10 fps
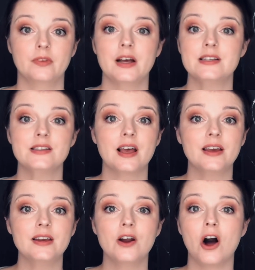A
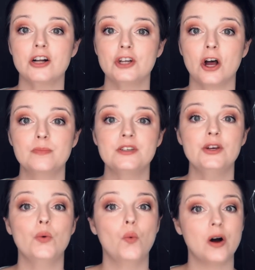second autopsy
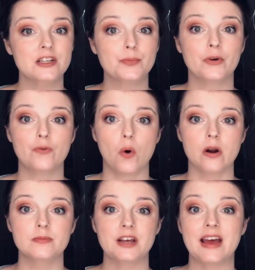was performed,